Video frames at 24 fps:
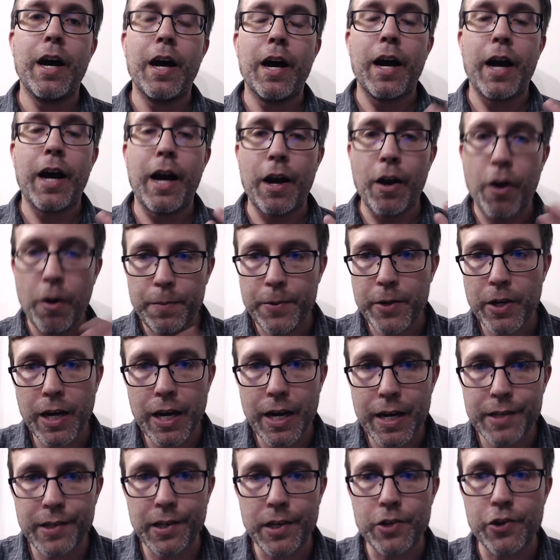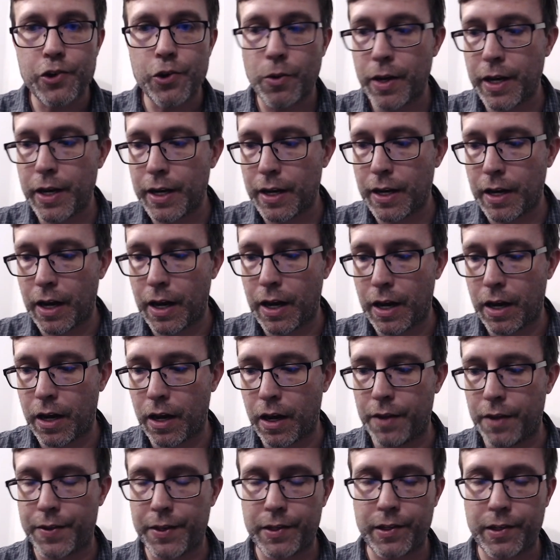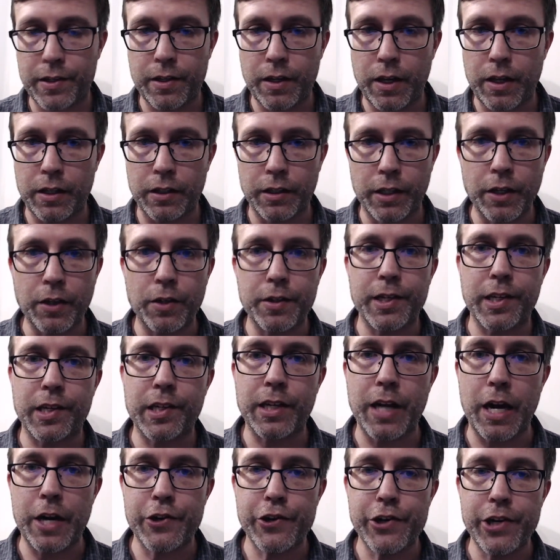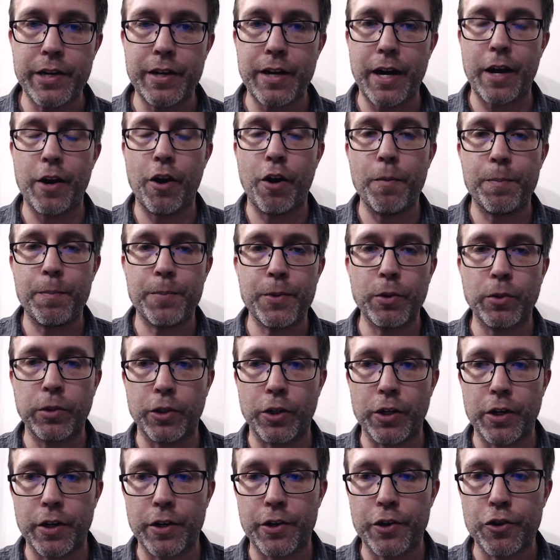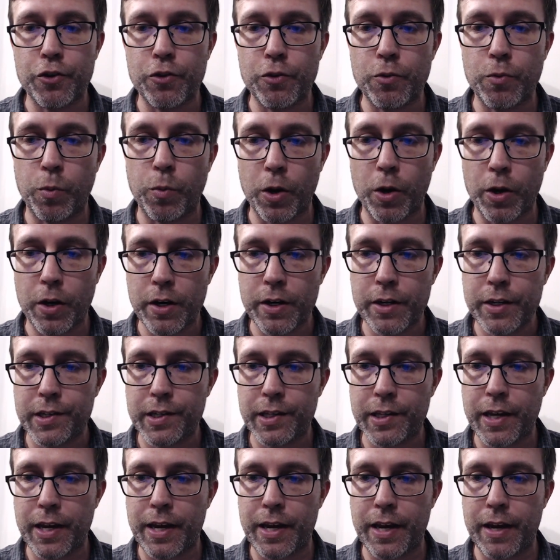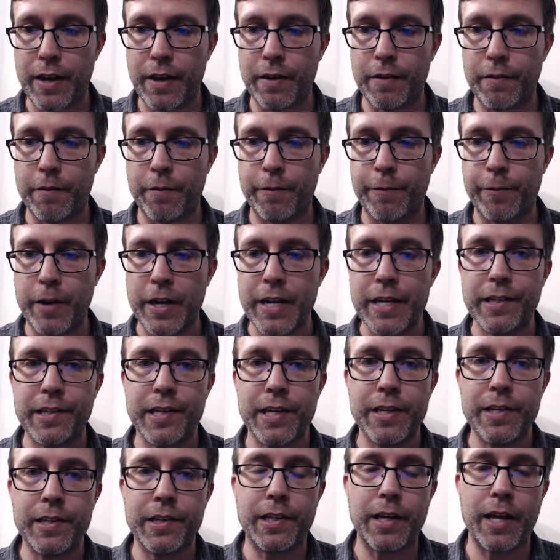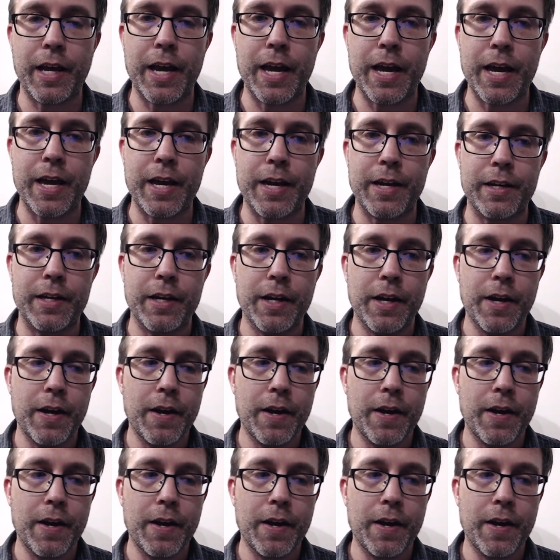I hope you guys enjoyed uh, this uh, little discussion. I hope you learn new words and phrases and.